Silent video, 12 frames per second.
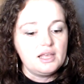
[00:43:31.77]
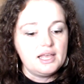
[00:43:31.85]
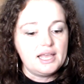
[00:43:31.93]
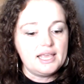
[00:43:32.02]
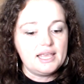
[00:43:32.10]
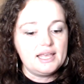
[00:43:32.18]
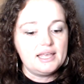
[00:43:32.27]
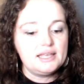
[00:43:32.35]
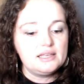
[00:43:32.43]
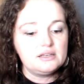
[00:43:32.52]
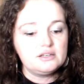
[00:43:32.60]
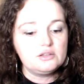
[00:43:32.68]

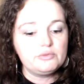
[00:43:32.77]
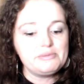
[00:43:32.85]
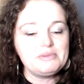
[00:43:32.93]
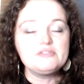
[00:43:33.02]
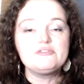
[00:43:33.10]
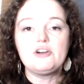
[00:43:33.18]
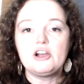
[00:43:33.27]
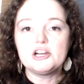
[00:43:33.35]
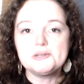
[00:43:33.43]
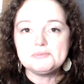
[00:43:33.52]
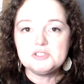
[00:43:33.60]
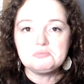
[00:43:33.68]
And the women
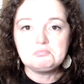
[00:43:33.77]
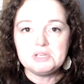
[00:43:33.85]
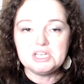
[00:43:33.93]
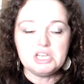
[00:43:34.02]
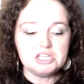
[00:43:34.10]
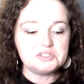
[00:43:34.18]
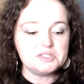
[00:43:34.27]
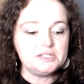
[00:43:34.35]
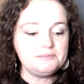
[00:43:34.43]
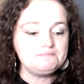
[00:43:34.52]
farmed, men hunted.